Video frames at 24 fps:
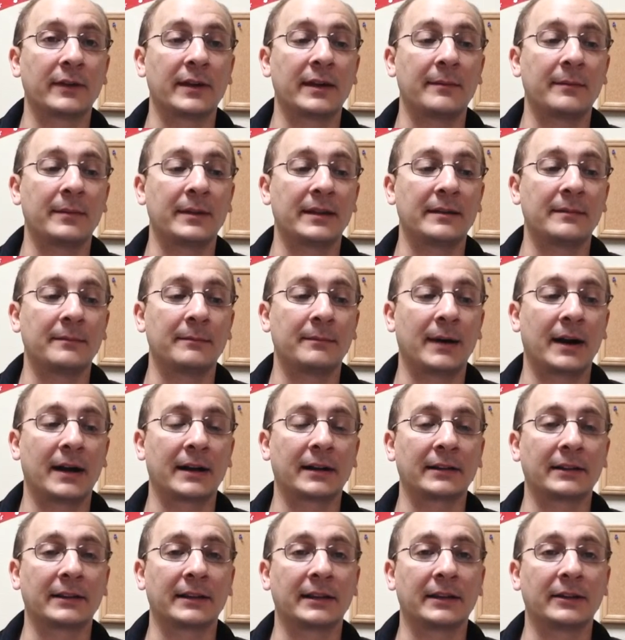imminent
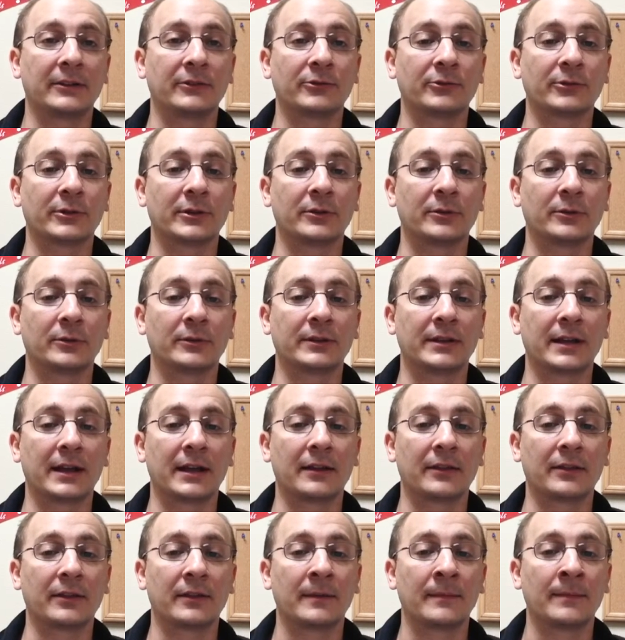bodily injury or death.